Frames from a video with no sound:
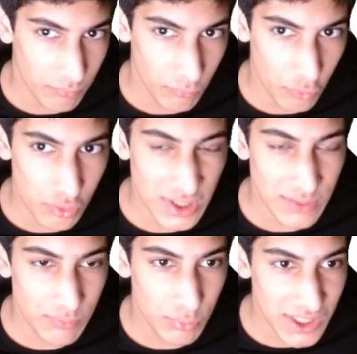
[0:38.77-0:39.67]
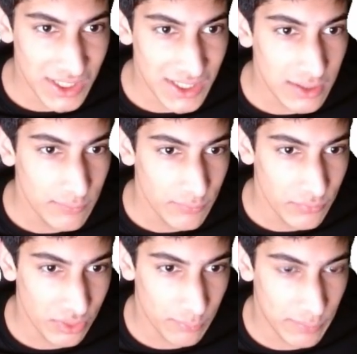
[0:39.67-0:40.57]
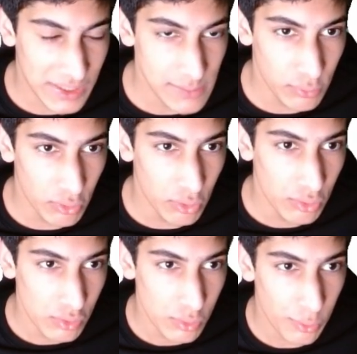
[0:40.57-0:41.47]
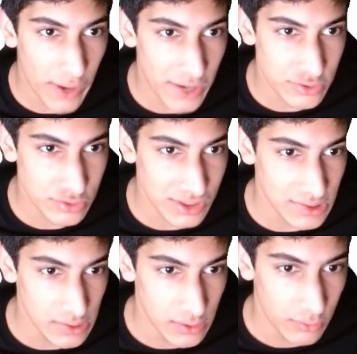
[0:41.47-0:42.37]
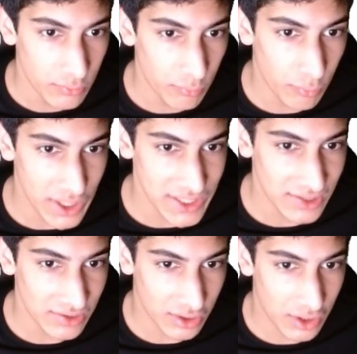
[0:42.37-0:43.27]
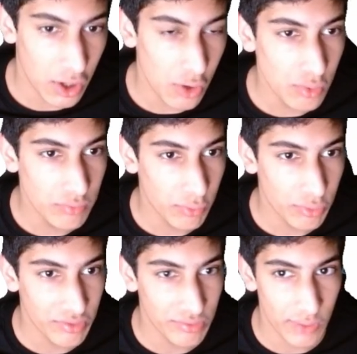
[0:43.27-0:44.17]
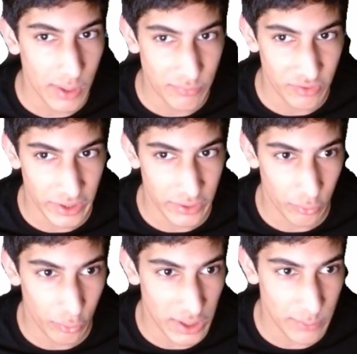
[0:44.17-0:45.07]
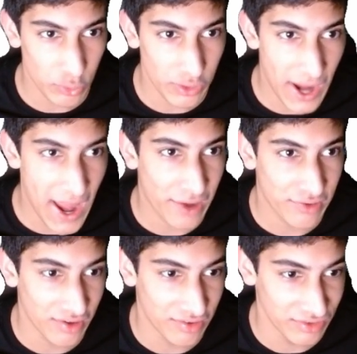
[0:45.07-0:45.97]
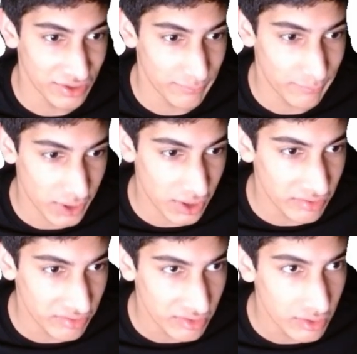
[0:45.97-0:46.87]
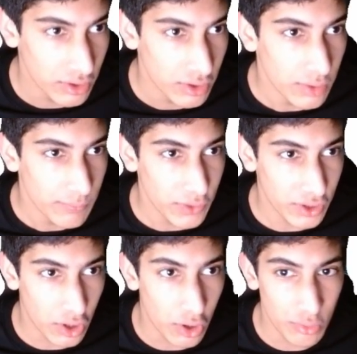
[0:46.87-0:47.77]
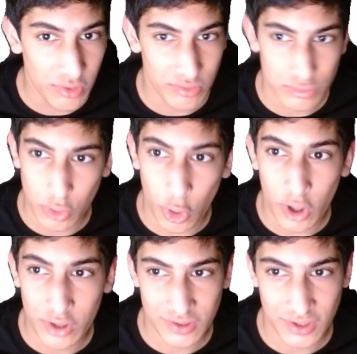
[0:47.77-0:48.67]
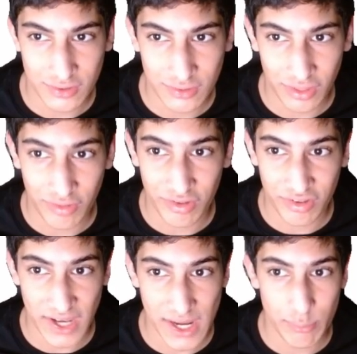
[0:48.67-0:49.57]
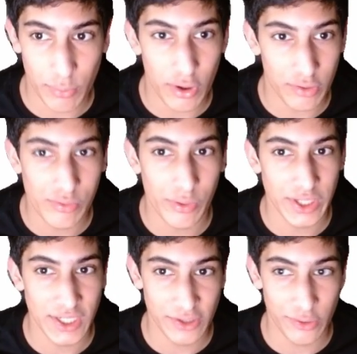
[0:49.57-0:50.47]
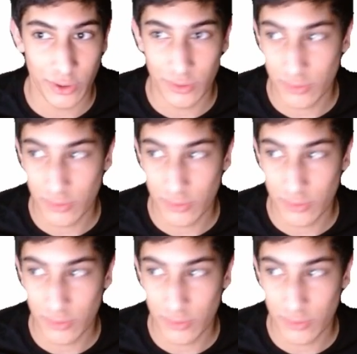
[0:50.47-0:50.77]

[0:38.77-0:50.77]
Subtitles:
only we, the people who are actually writing the code for this website, are able to access it because the code is locked in the sandbox right here.